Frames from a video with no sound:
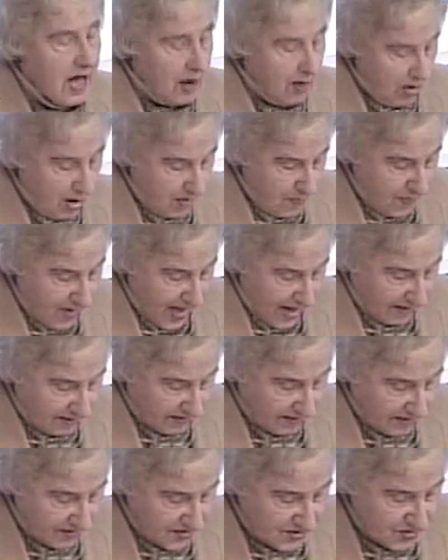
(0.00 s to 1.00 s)
Our
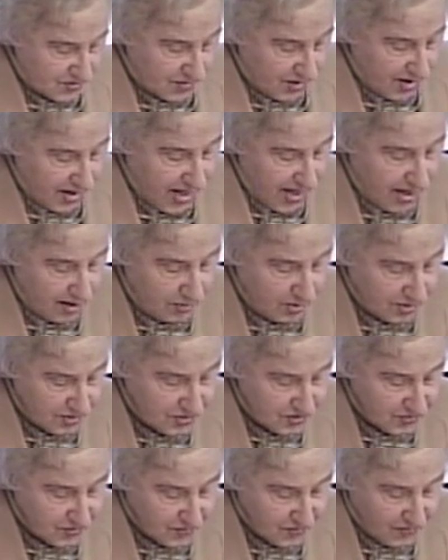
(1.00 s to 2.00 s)
parents were able
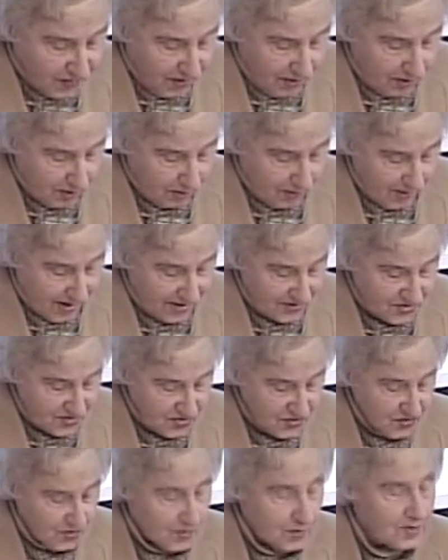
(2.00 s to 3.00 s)
to follow us
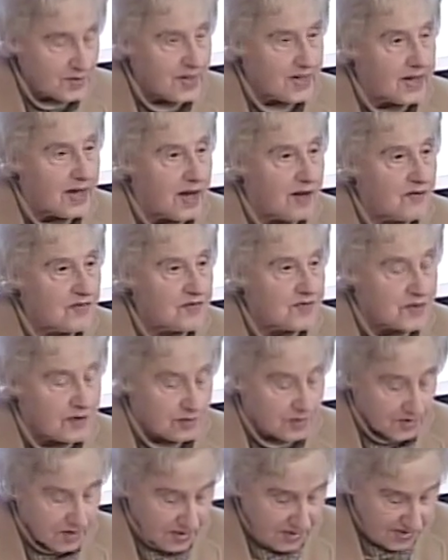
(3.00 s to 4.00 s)
shortly
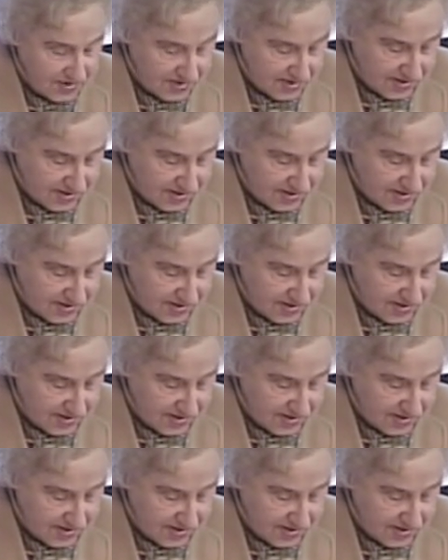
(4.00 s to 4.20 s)
afterwards.